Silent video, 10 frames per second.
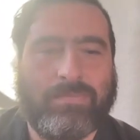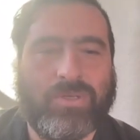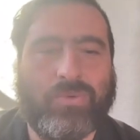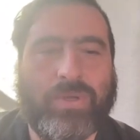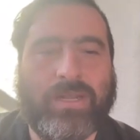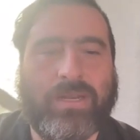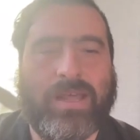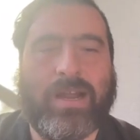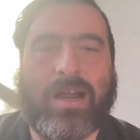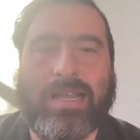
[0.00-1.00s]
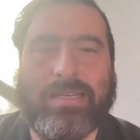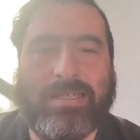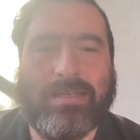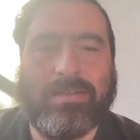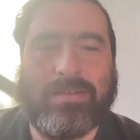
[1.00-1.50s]
between their
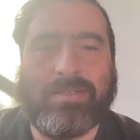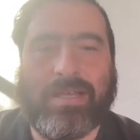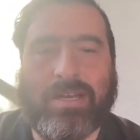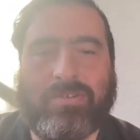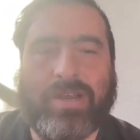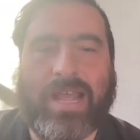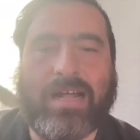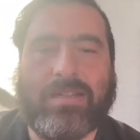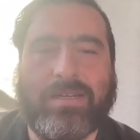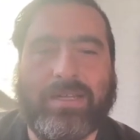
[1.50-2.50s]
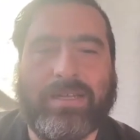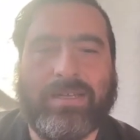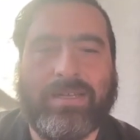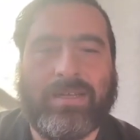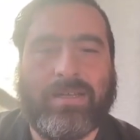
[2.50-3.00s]
ideals and reality.
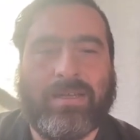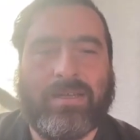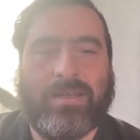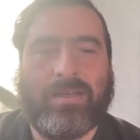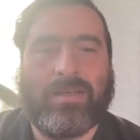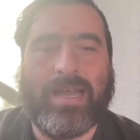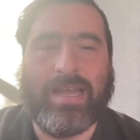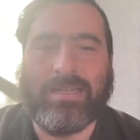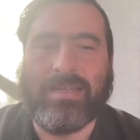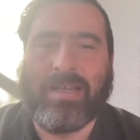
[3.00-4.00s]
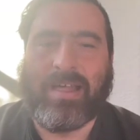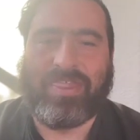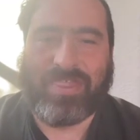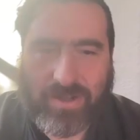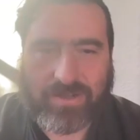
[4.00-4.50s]
And
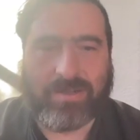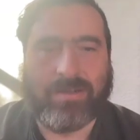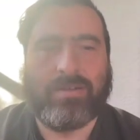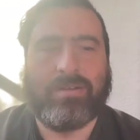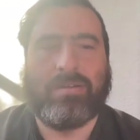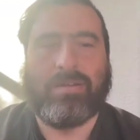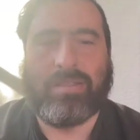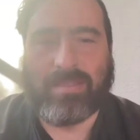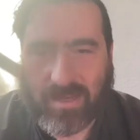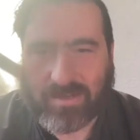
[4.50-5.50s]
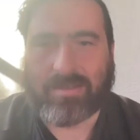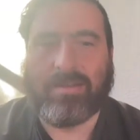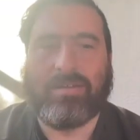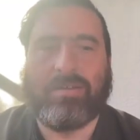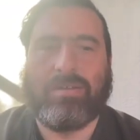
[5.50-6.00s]
thunk,
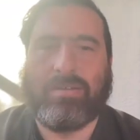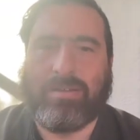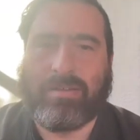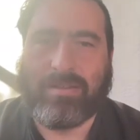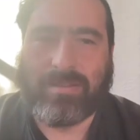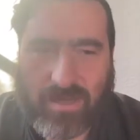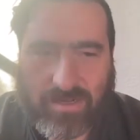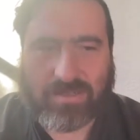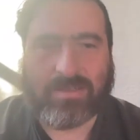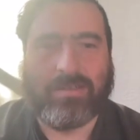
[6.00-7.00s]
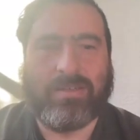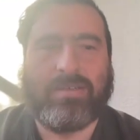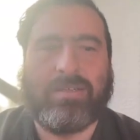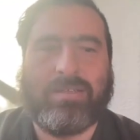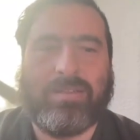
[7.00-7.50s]
thunk, thunk,
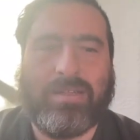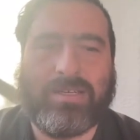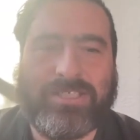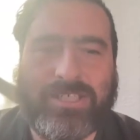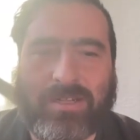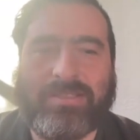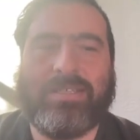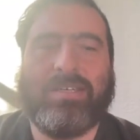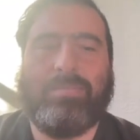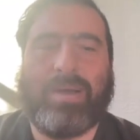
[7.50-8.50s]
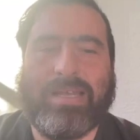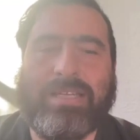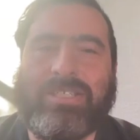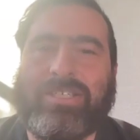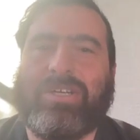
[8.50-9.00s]
they're jolted by
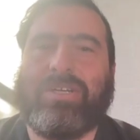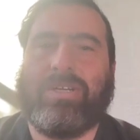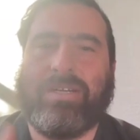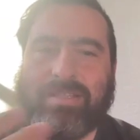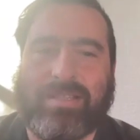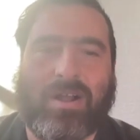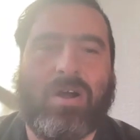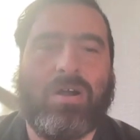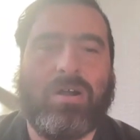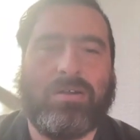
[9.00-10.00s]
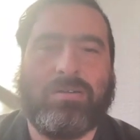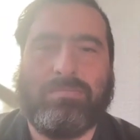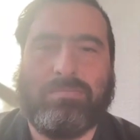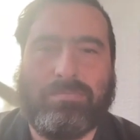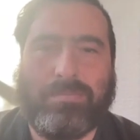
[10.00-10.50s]
each turn as the cart
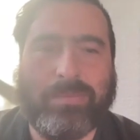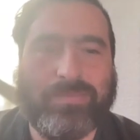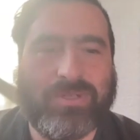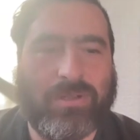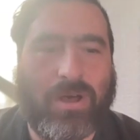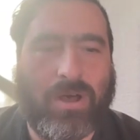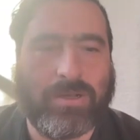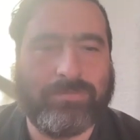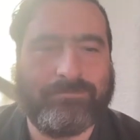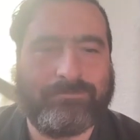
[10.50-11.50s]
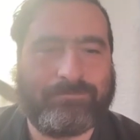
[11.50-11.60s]
bumps along.